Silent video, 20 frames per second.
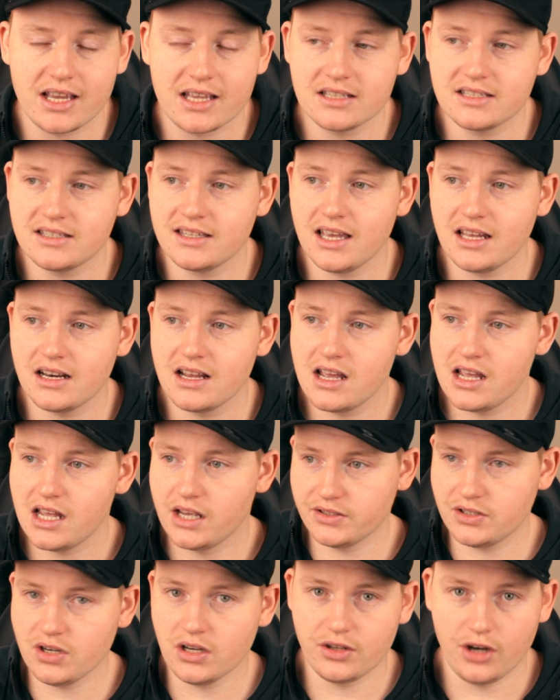Instead, it
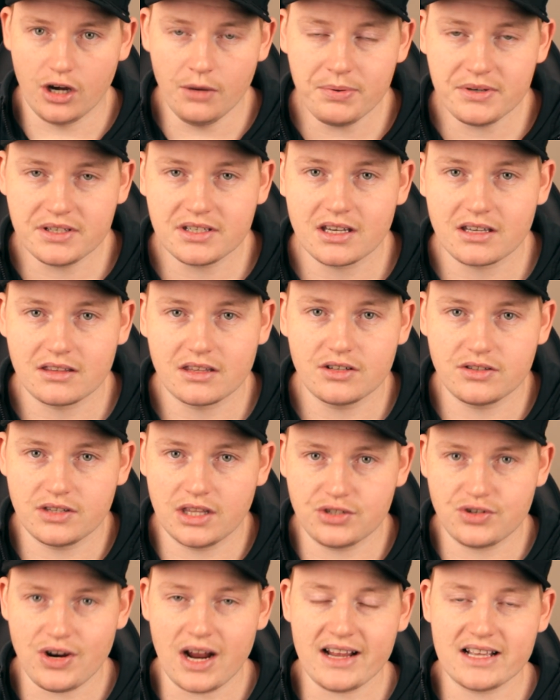was kind of the opposite.
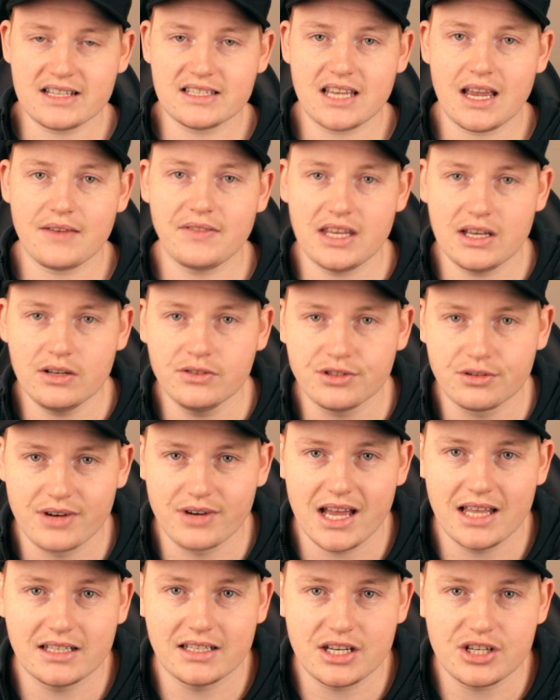The Dragons gave the Eels a
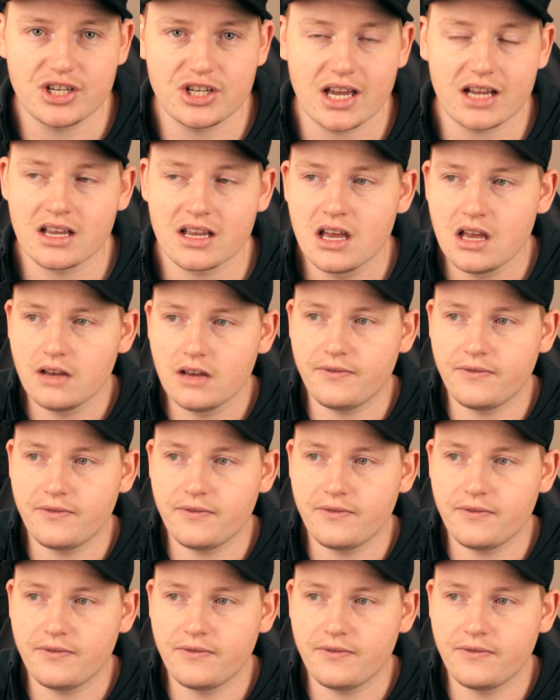reality check.